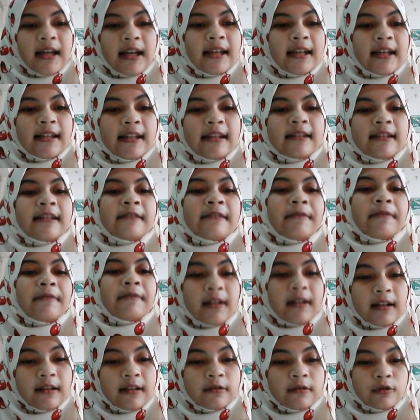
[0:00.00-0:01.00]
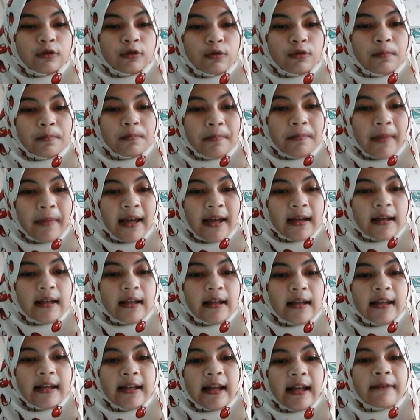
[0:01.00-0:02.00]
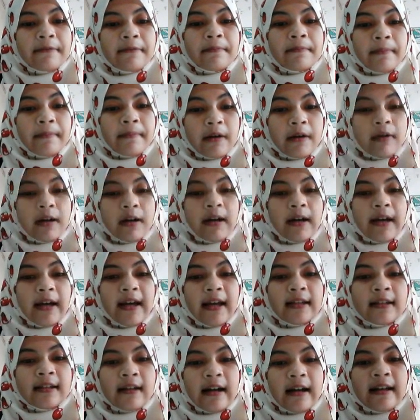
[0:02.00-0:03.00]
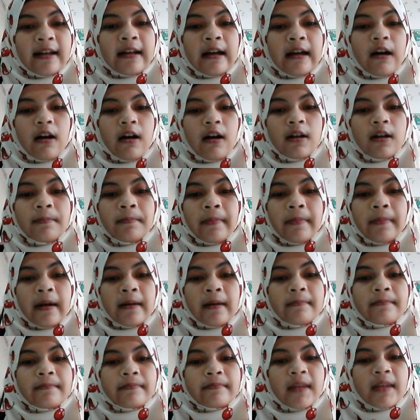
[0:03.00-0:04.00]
it is difficult to make enough power and dry all pulp.